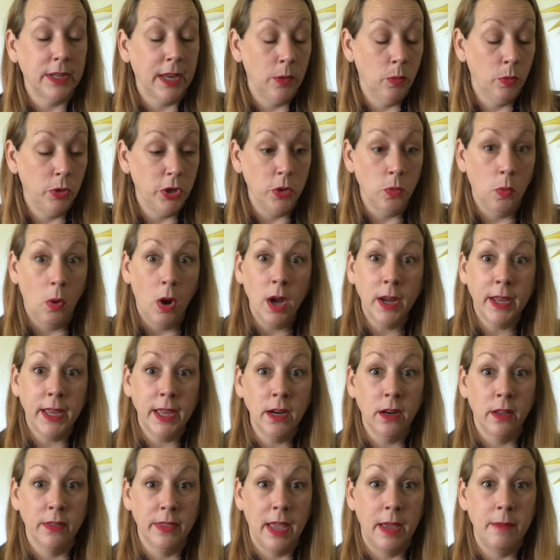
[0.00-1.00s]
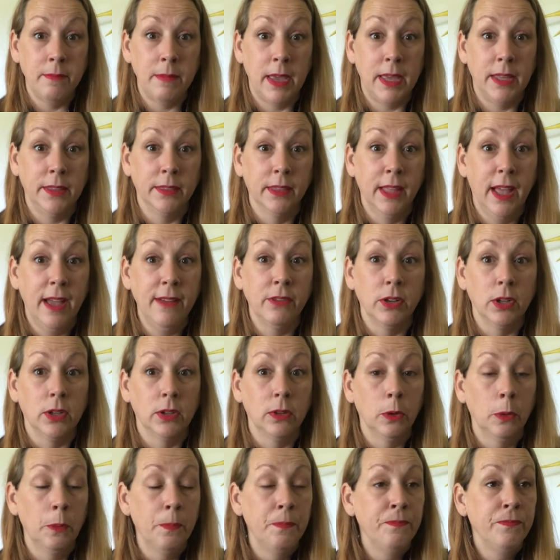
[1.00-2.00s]
and when you walk in on that main
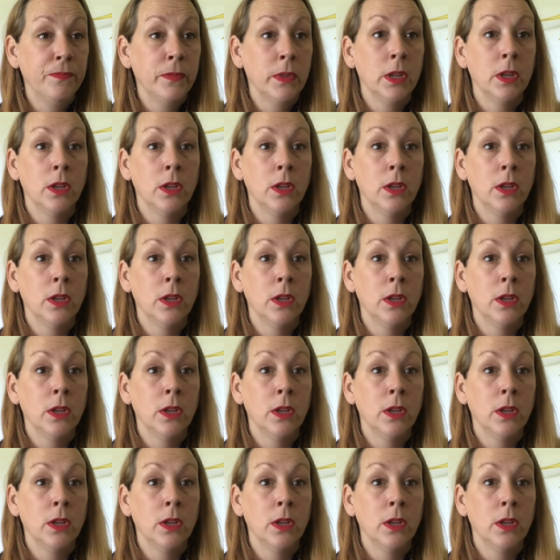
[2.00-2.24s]
level,